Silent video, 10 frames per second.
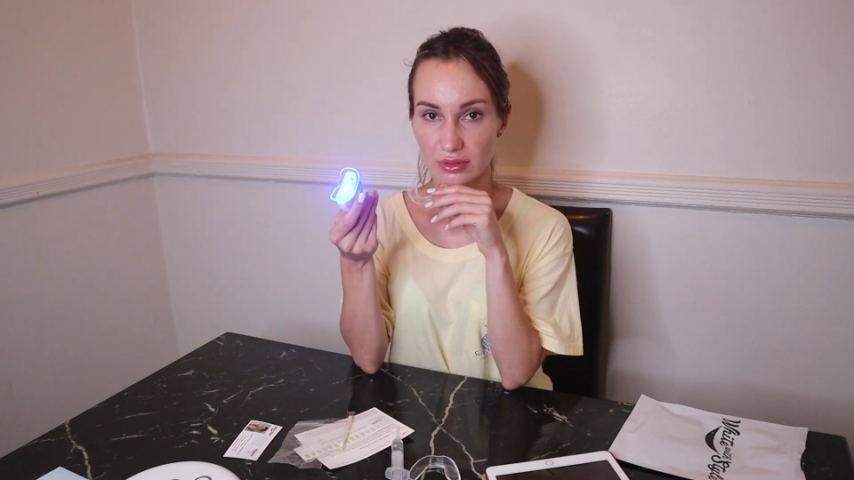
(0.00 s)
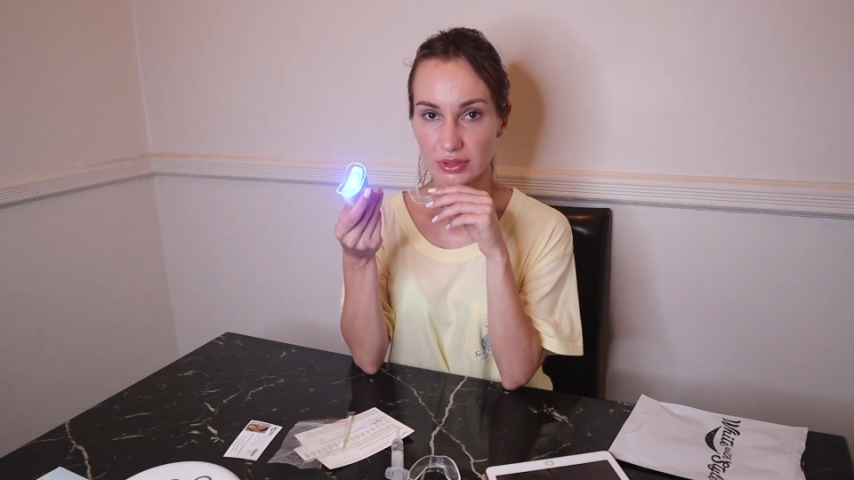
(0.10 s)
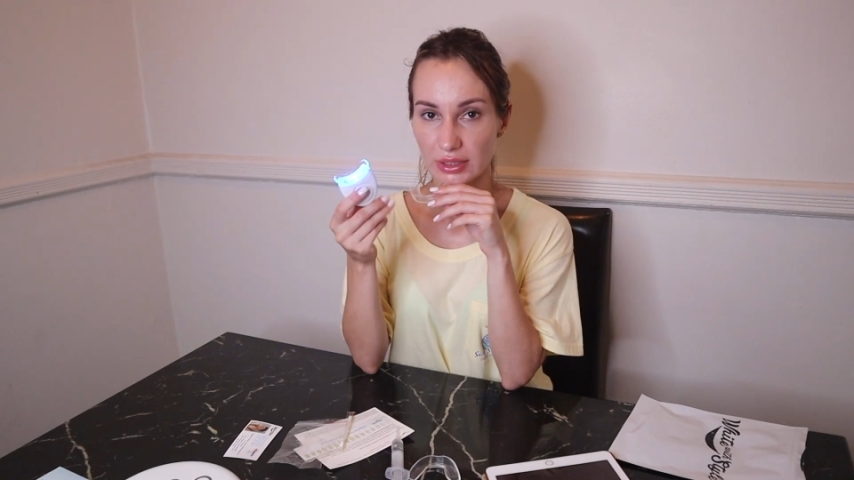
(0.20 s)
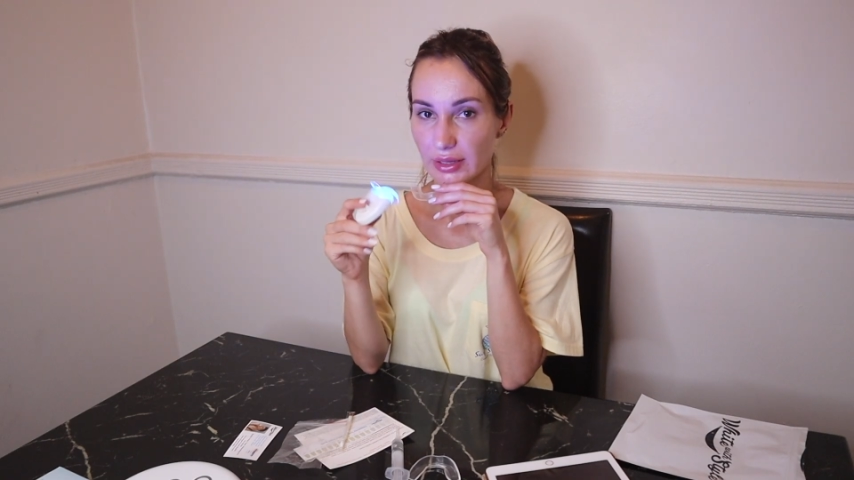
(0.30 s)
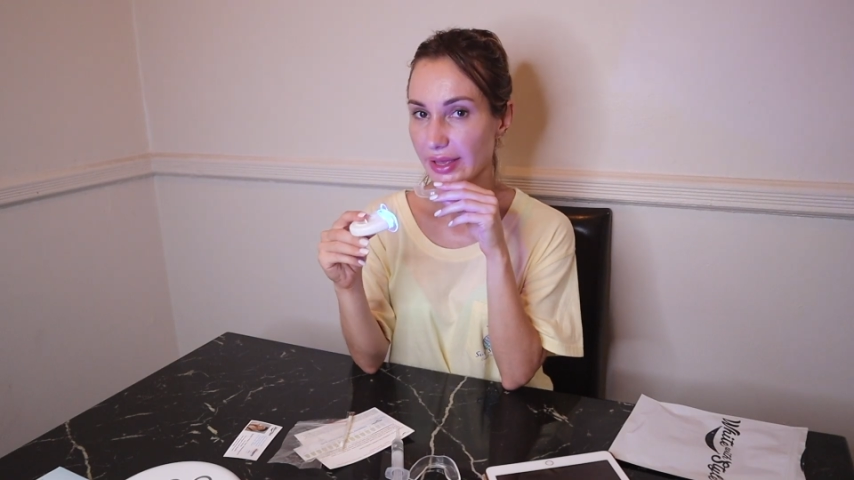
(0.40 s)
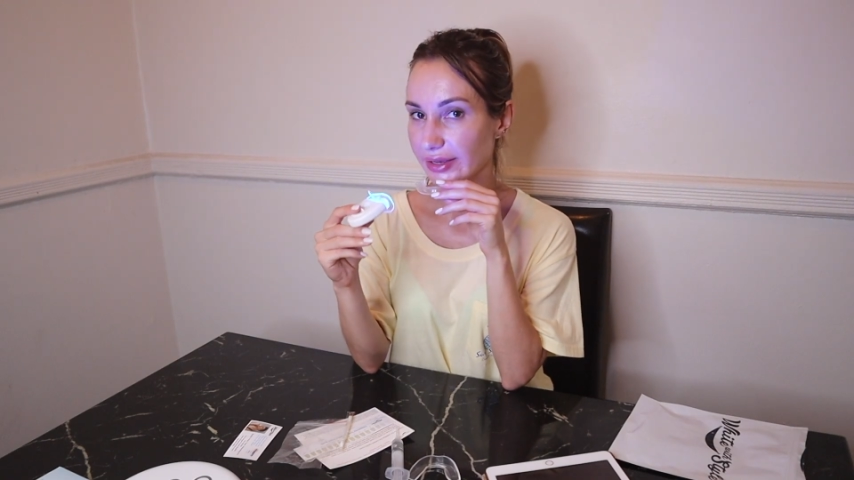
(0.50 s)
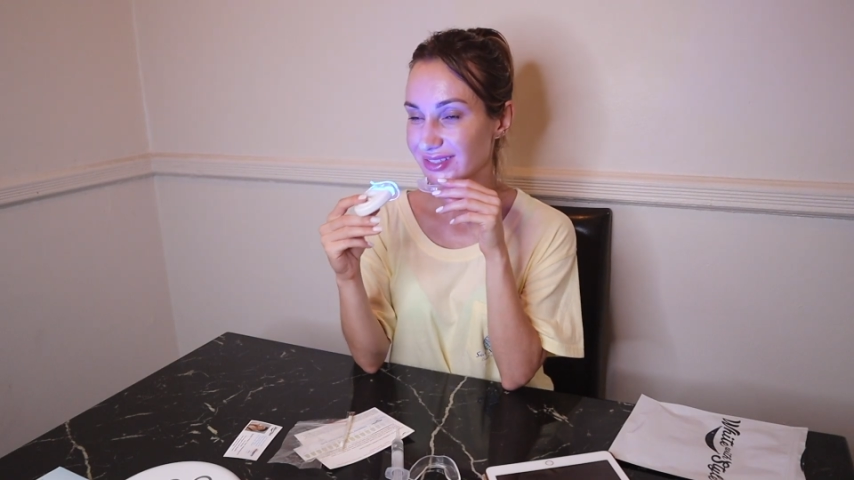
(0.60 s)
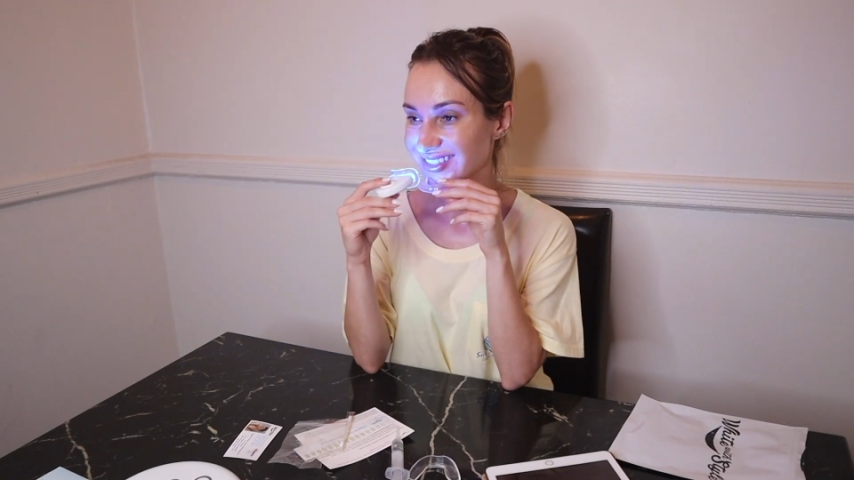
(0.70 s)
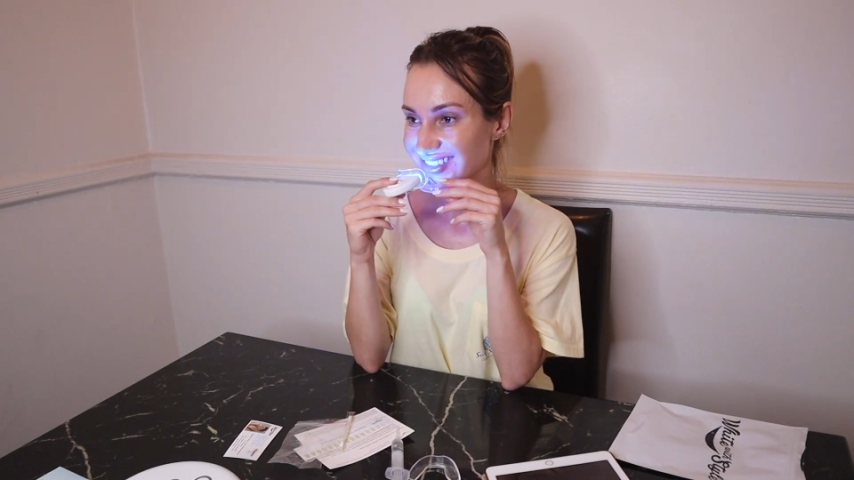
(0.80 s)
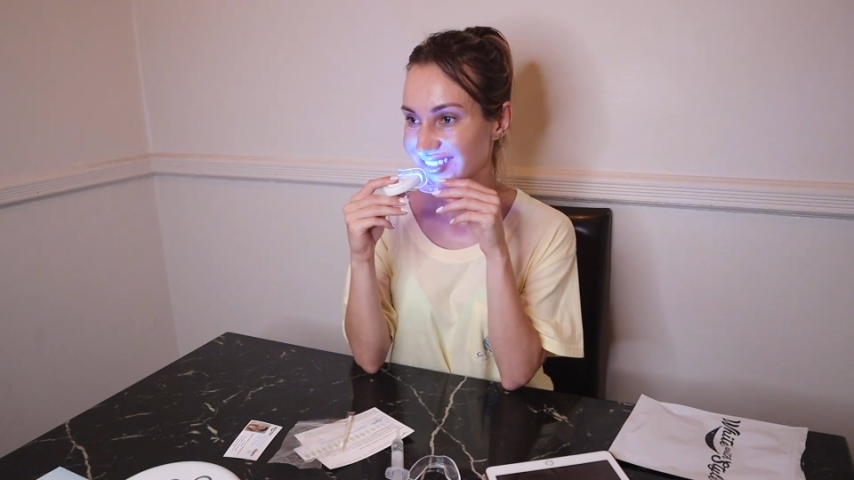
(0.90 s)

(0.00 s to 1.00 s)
the light